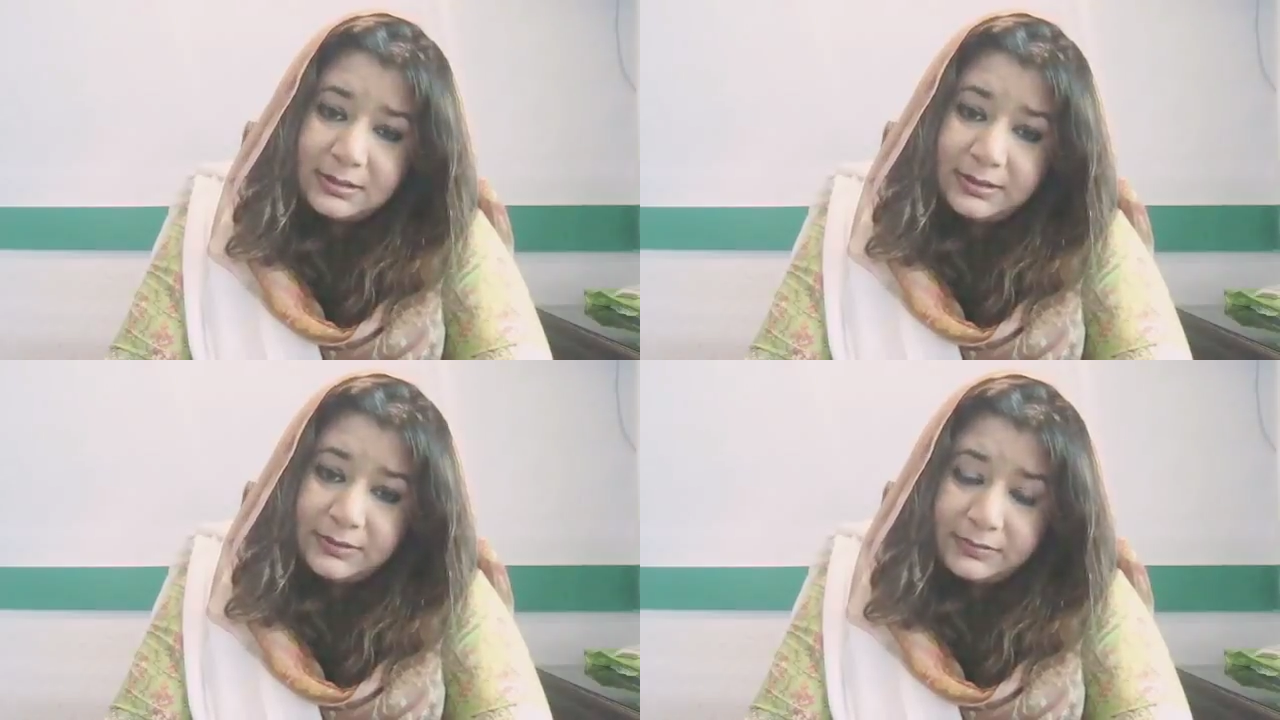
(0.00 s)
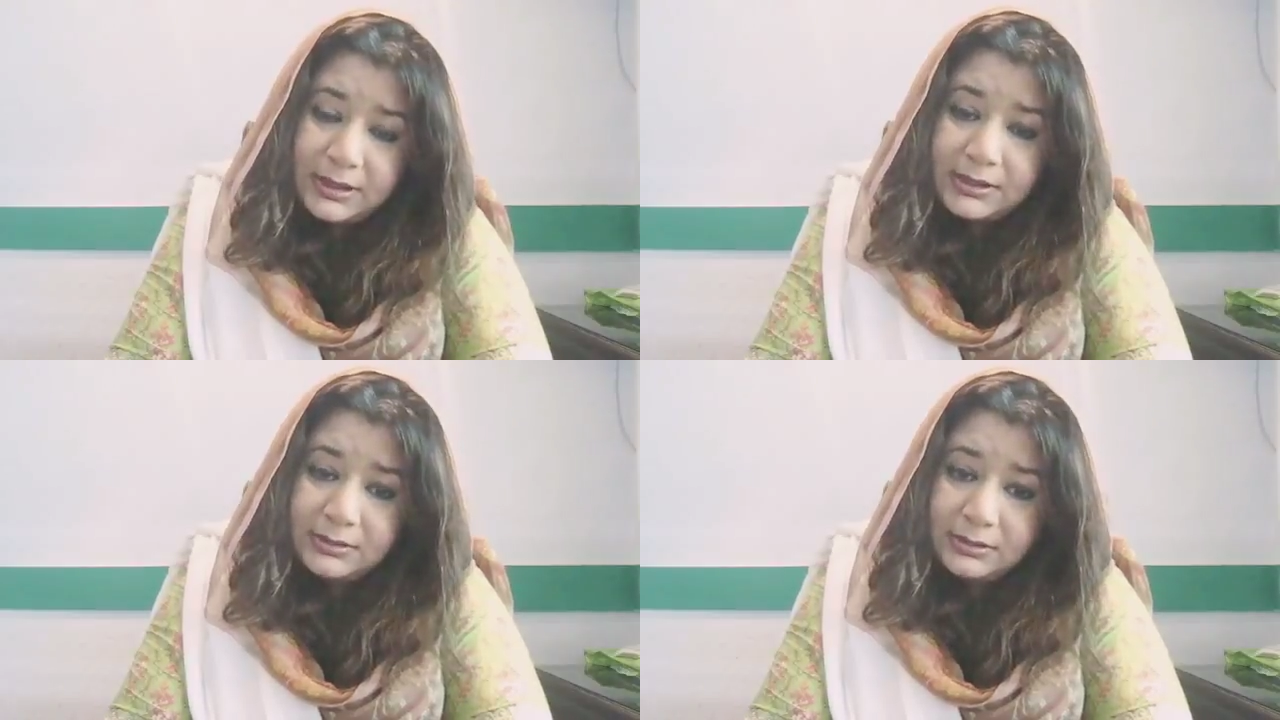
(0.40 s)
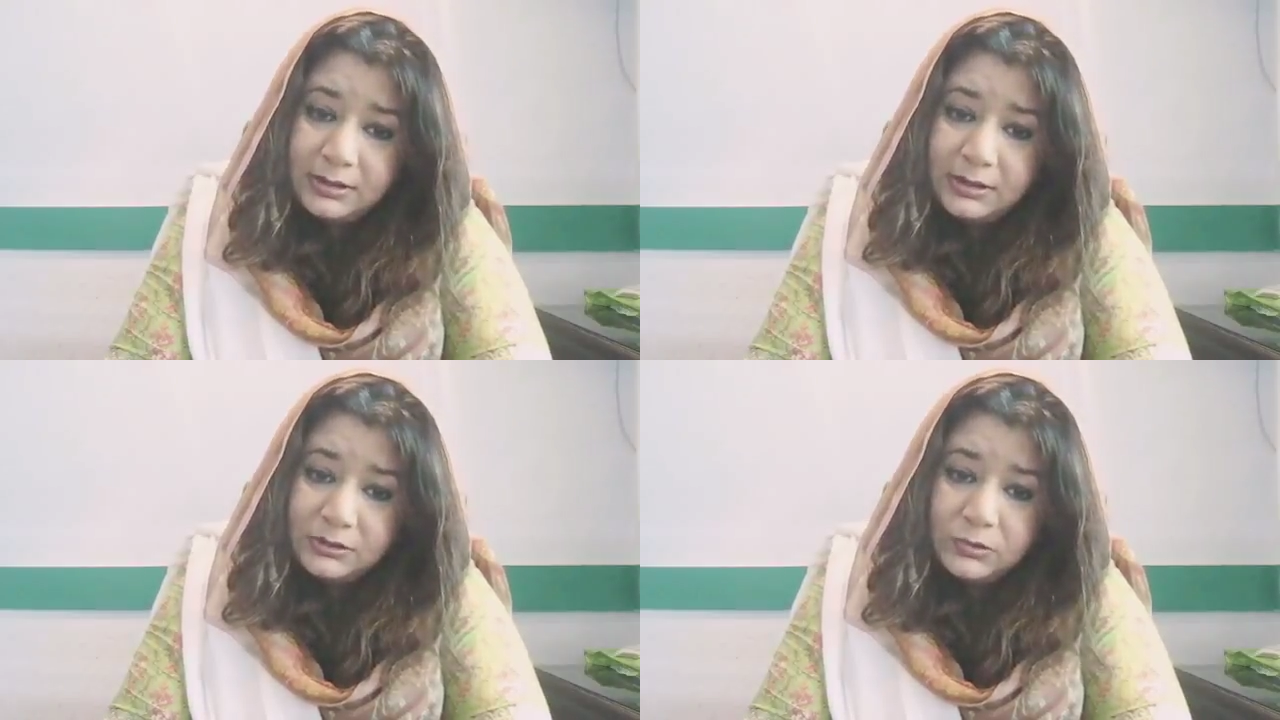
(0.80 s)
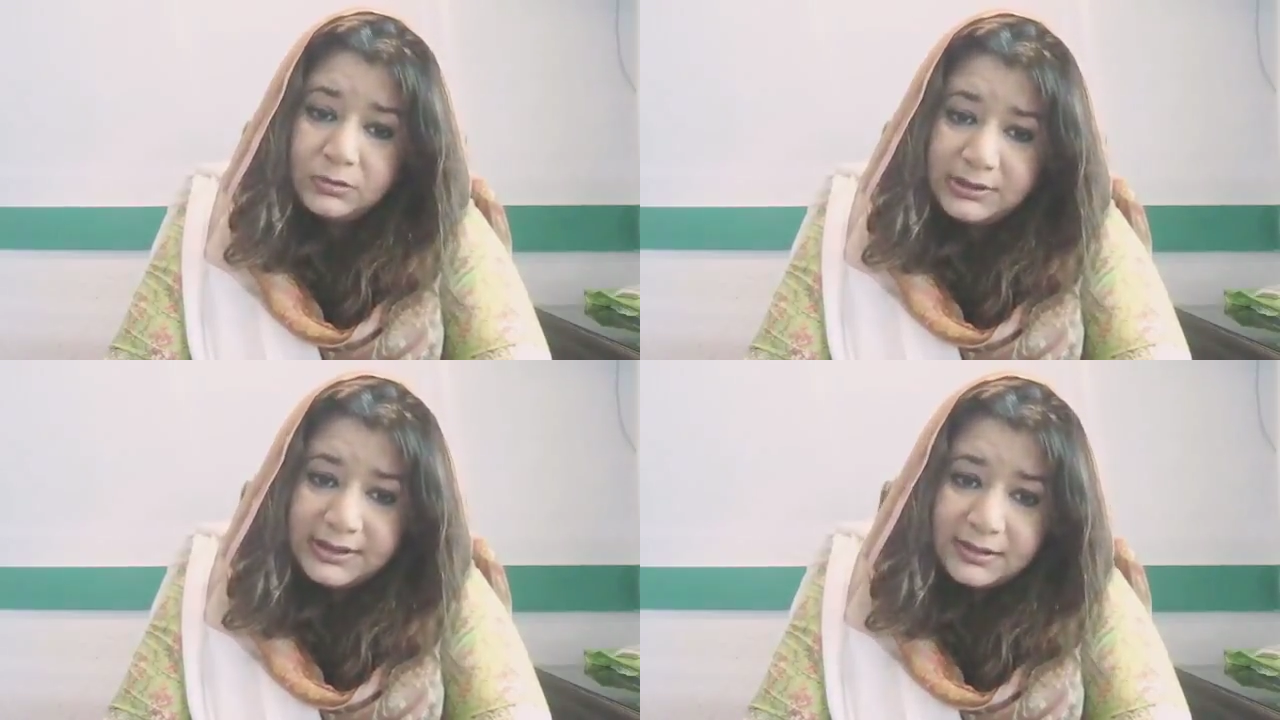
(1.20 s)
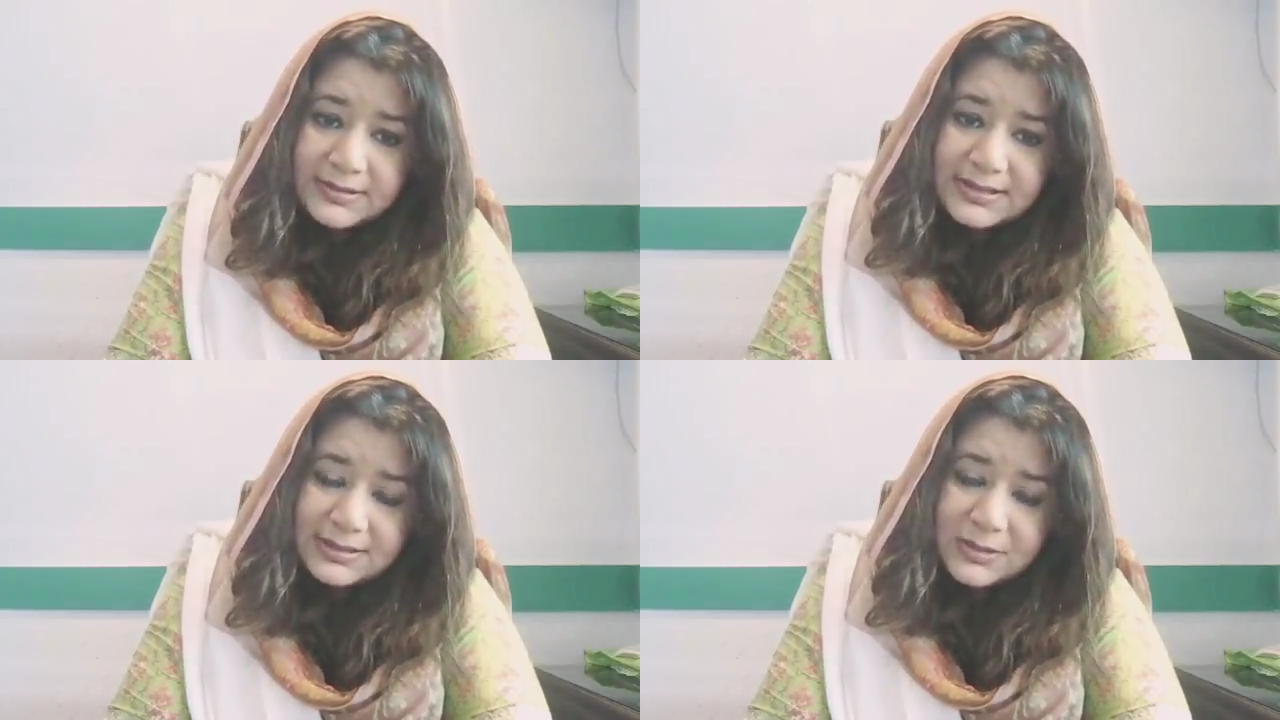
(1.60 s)
Iran totally
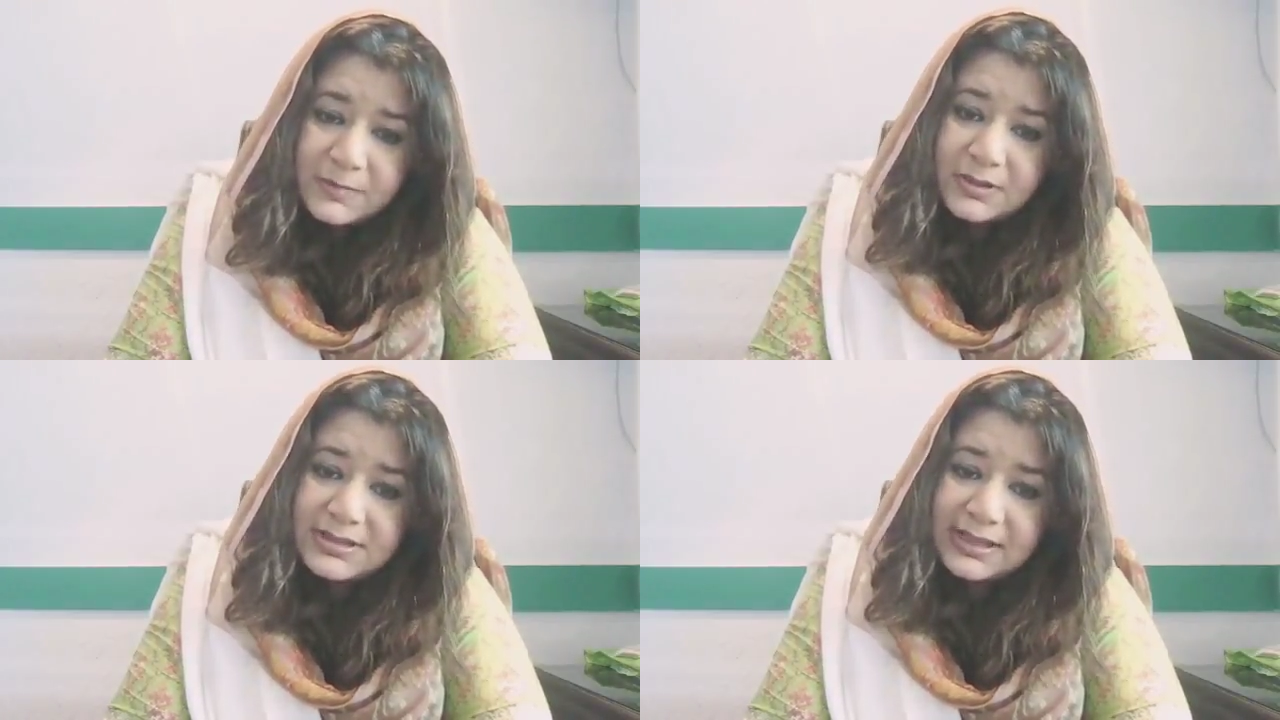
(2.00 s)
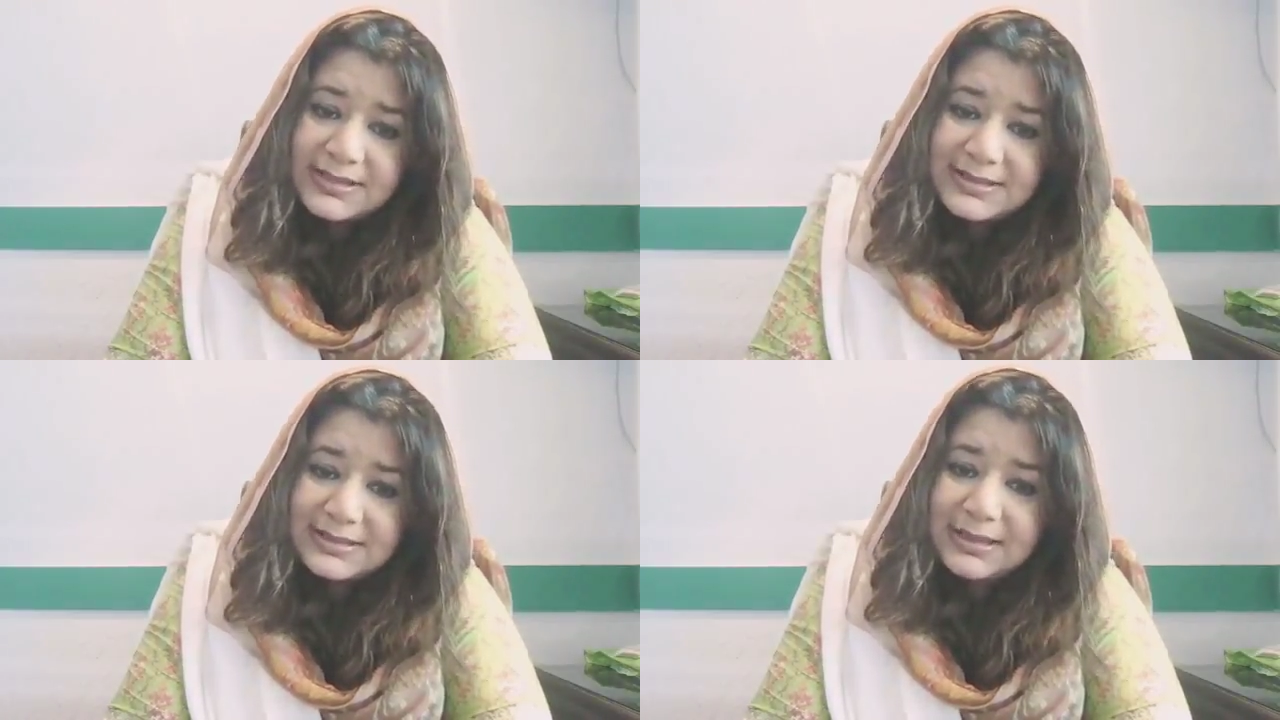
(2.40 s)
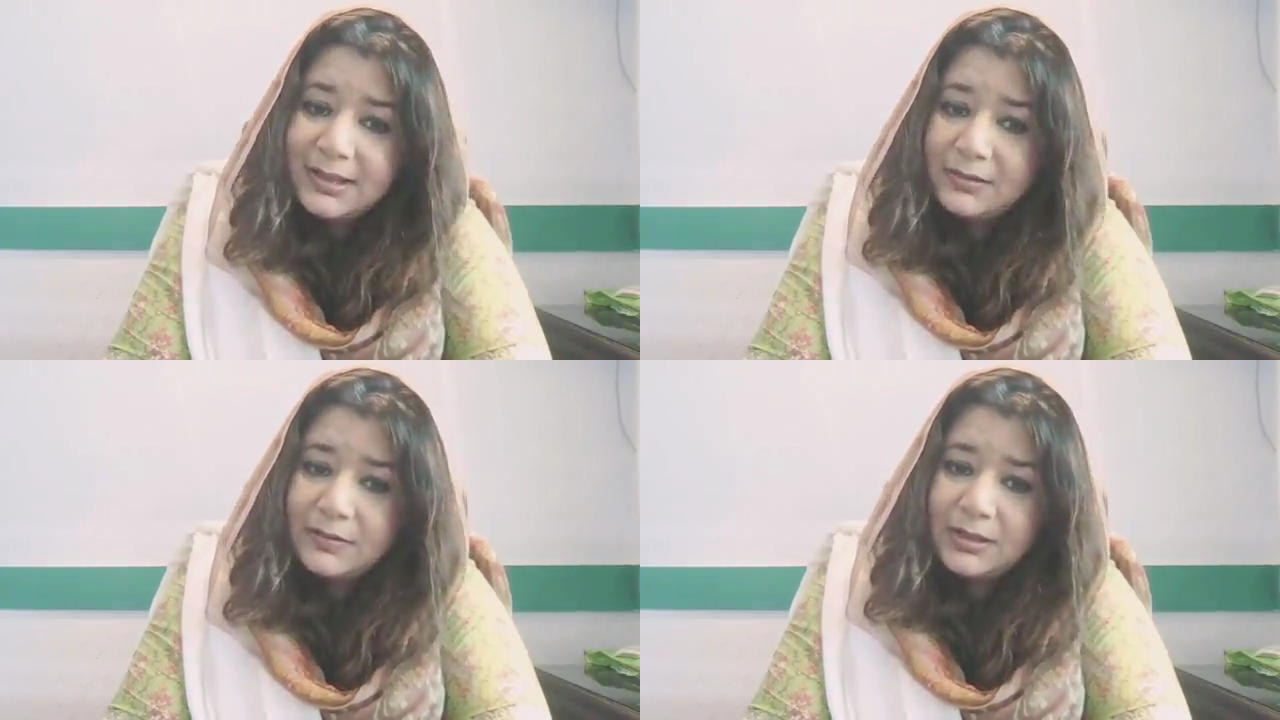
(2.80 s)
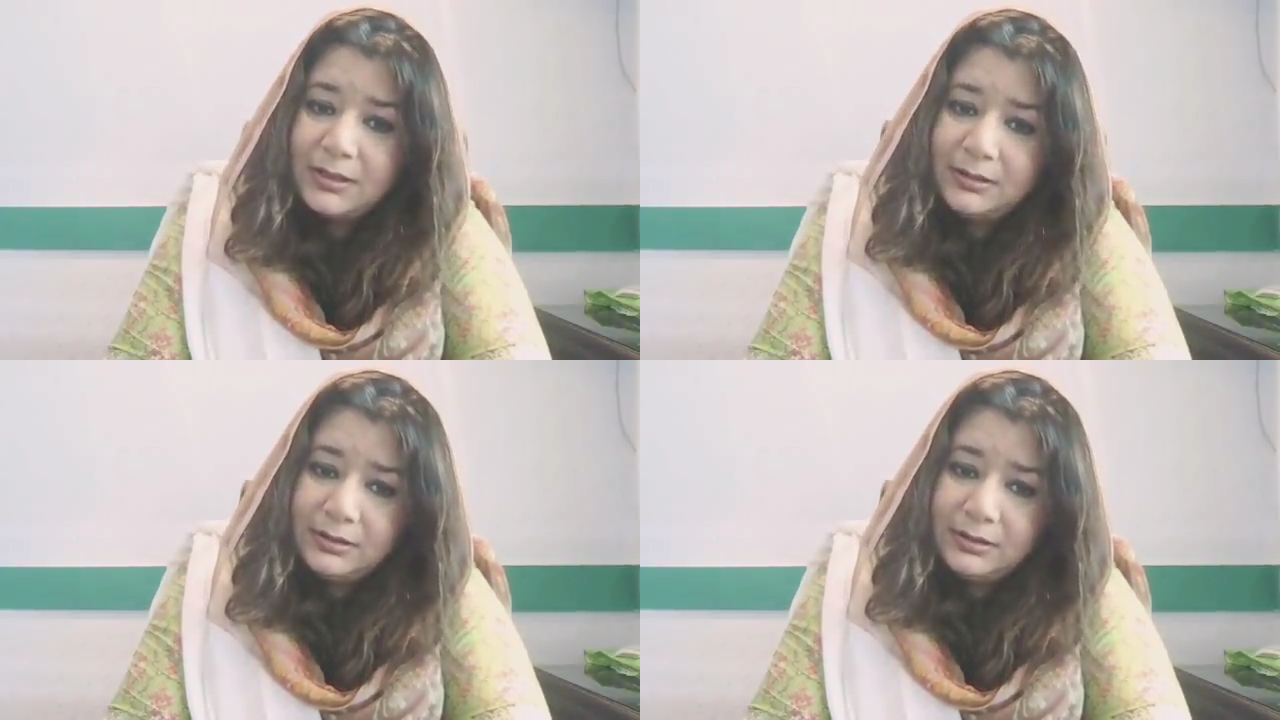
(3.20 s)
innocent, because I see Iran